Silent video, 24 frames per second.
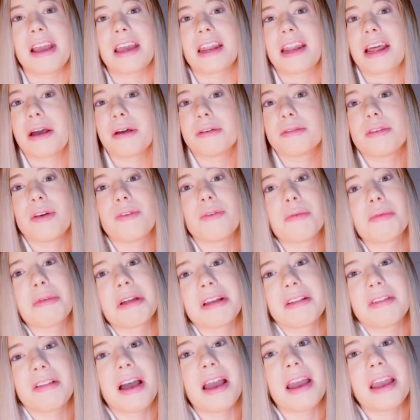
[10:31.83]
and I also have a
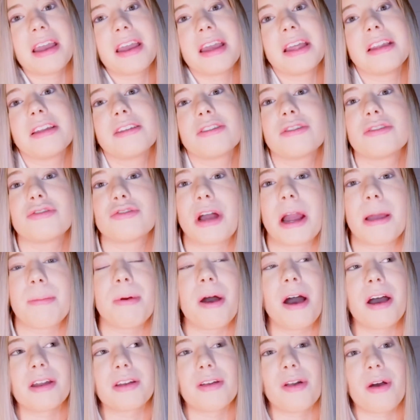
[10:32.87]
ring light and
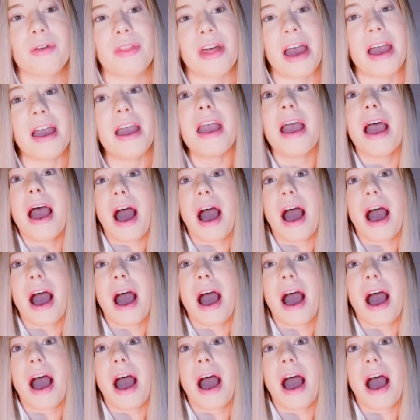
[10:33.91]
tripod and all that.